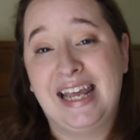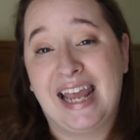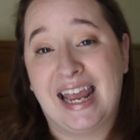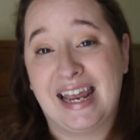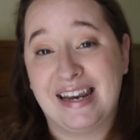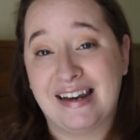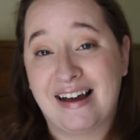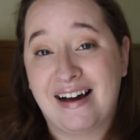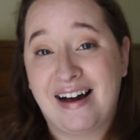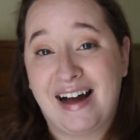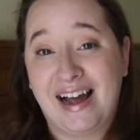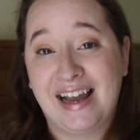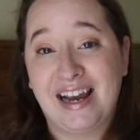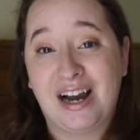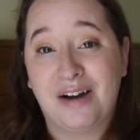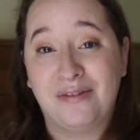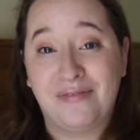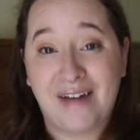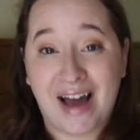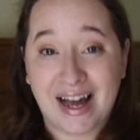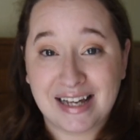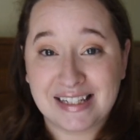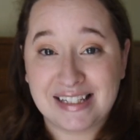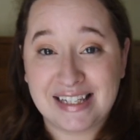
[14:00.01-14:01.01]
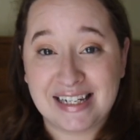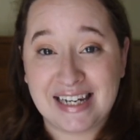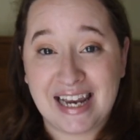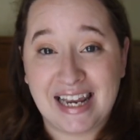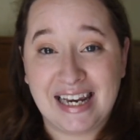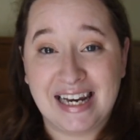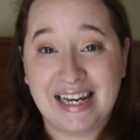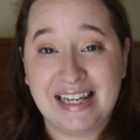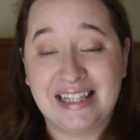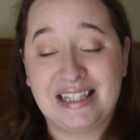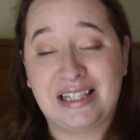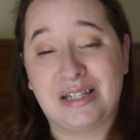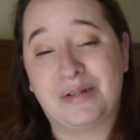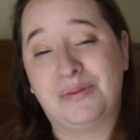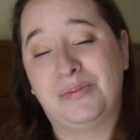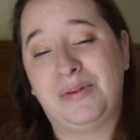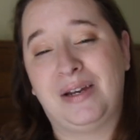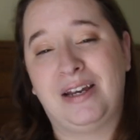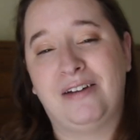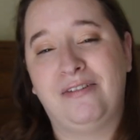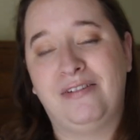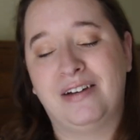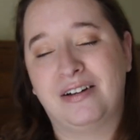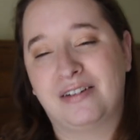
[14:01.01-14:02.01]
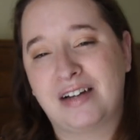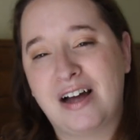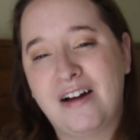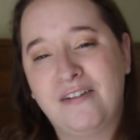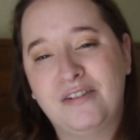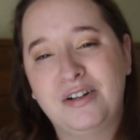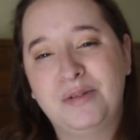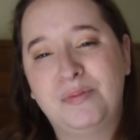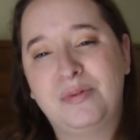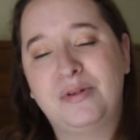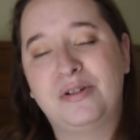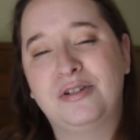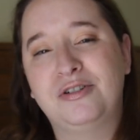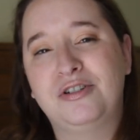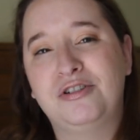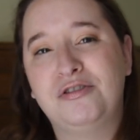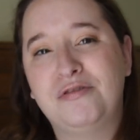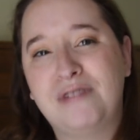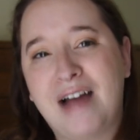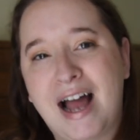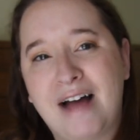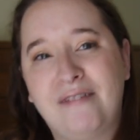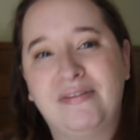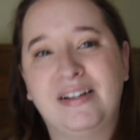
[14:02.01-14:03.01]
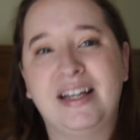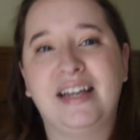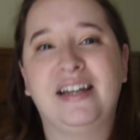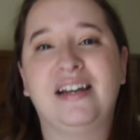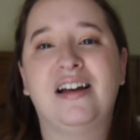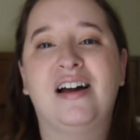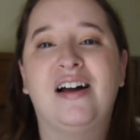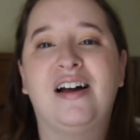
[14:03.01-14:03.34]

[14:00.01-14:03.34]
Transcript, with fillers: and I are vaccinated, so we feel comfortable traveling